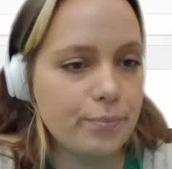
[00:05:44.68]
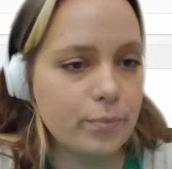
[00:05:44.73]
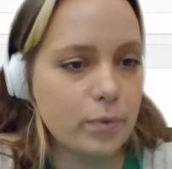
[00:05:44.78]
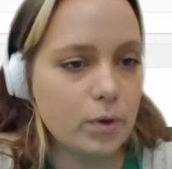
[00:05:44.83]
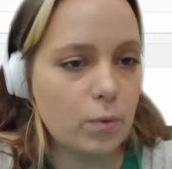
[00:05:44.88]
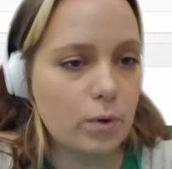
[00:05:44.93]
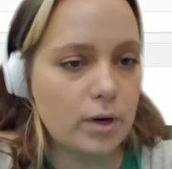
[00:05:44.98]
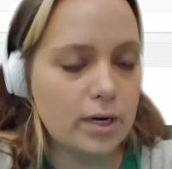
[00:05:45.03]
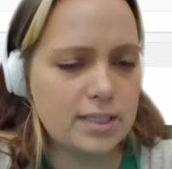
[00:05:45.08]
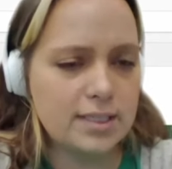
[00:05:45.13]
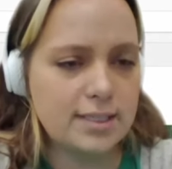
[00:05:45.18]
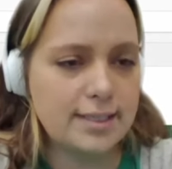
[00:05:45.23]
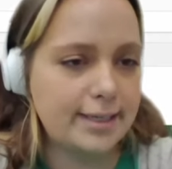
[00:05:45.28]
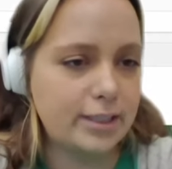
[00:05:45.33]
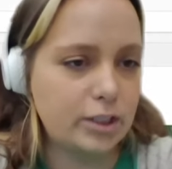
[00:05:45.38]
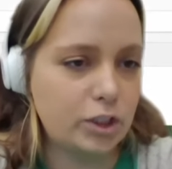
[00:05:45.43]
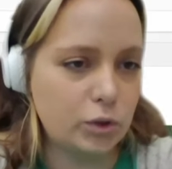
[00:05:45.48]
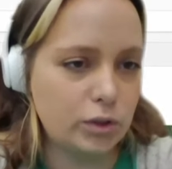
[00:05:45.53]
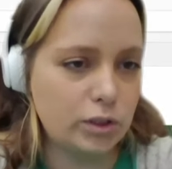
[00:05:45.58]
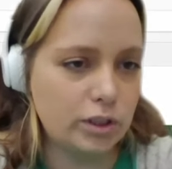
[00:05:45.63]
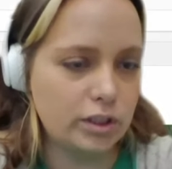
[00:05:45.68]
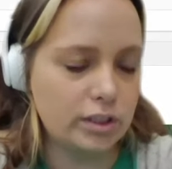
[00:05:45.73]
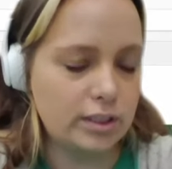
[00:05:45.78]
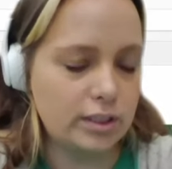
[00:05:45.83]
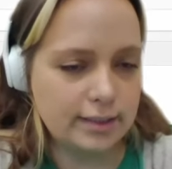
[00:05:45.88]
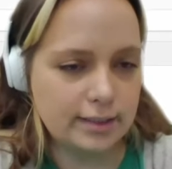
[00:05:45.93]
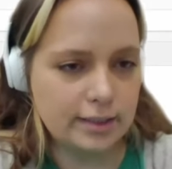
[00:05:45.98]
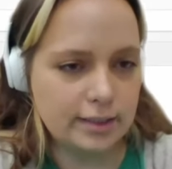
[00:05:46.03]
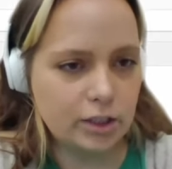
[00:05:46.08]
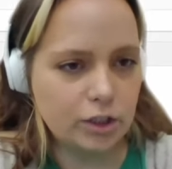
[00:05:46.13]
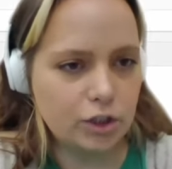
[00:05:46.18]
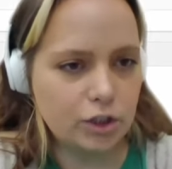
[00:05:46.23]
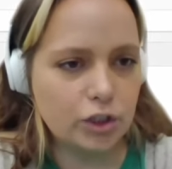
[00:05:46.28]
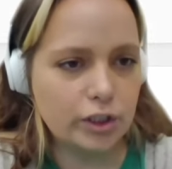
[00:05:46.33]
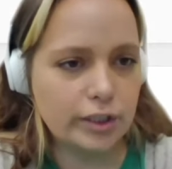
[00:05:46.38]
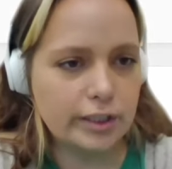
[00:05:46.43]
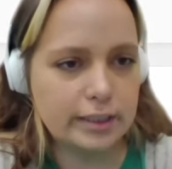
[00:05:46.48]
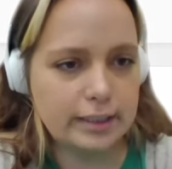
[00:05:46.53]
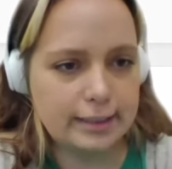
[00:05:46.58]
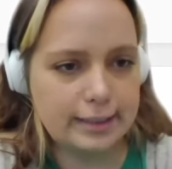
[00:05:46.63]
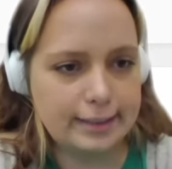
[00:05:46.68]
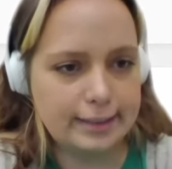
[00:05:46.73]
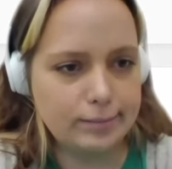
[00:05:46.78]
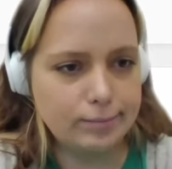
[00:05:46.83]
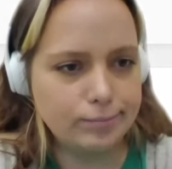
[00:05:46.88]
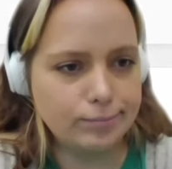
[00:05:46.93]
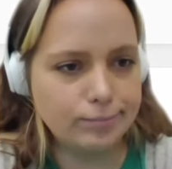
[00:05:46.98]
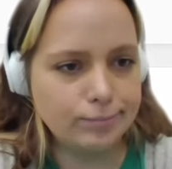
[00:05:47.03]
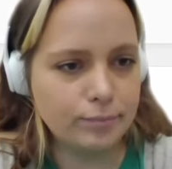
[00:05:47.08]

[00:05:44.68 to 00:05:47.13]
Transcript: We're going to say junior doesn't currently.